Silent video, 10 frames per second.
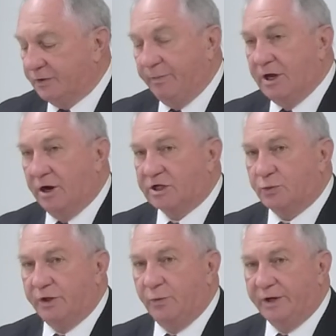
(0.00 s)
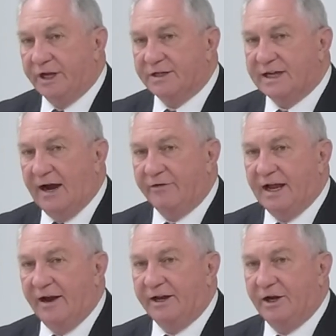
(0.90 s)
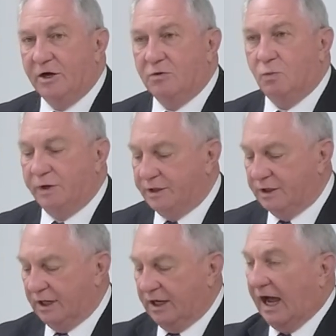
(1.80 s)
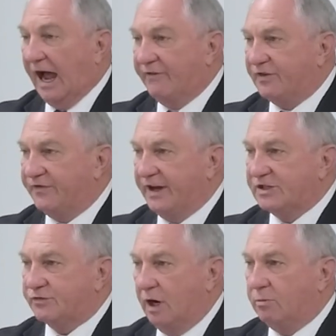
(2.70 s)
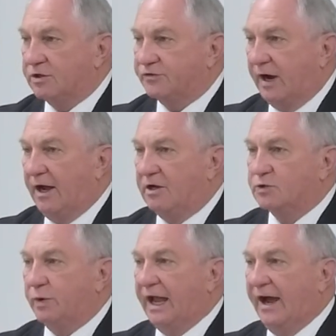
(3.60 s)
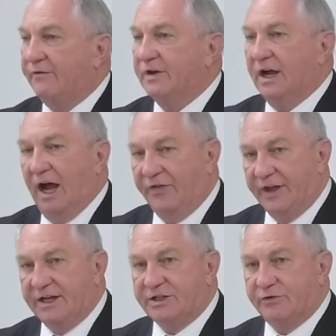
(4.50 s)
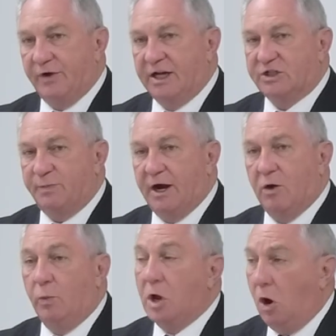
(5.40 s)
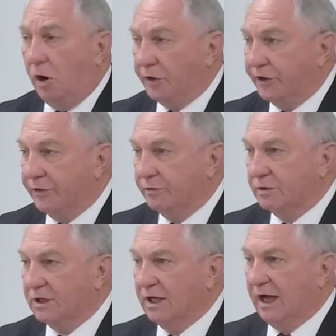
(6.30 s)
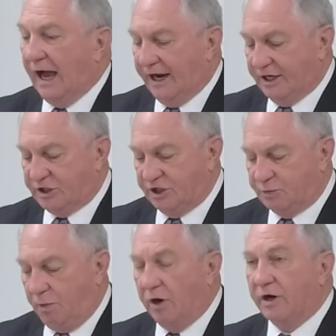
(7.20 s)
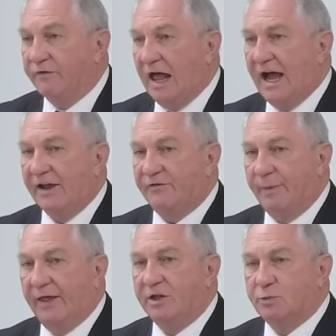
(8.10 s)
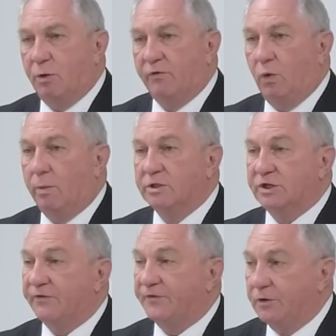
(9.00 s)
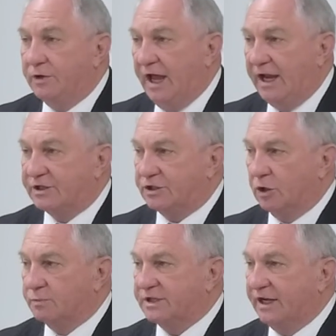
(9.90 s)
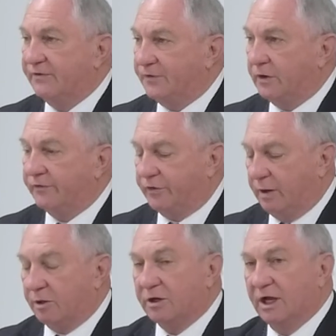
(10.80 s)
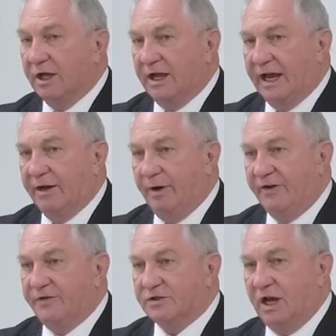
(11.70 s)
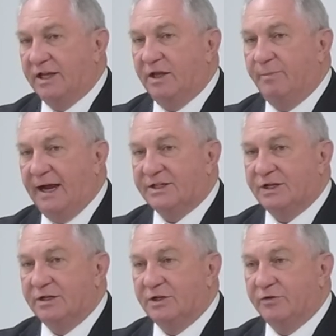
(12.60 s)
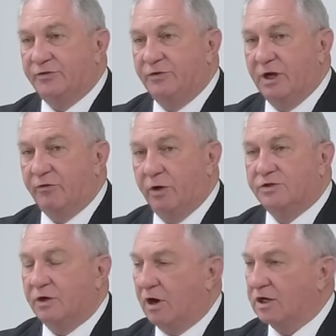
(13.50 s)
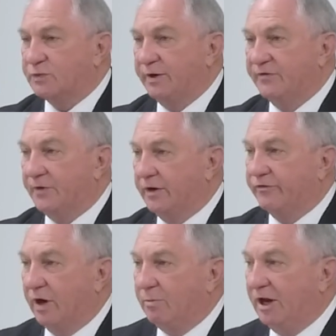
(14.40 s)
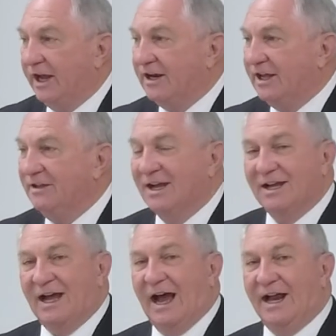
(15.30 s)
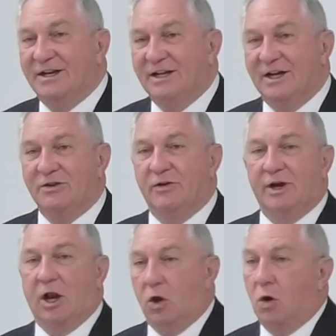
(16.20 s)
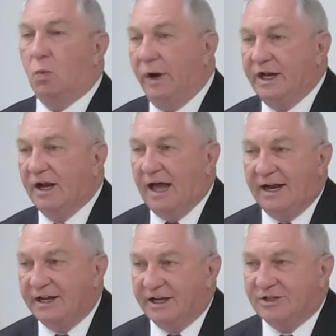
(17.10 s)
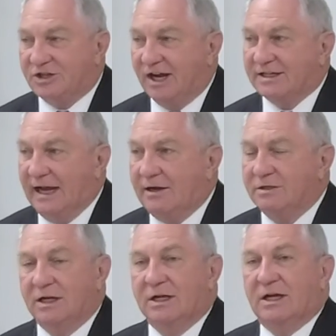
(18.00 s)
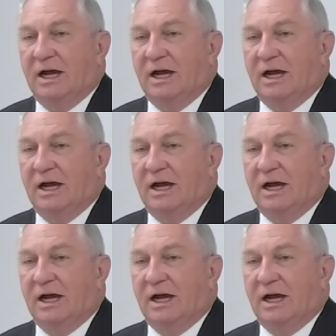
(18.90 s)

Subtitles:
Be honest with you, we get tired down here. We have to face troubles, trials. We have things that transpire. We all do. And it's just part of life. Man, there's one of woman's a few days, Job said, and full of trouble. Anybody feels like your basket and your grocery cart's been full of trouble lately, and you're in a long waiting line to get checked out?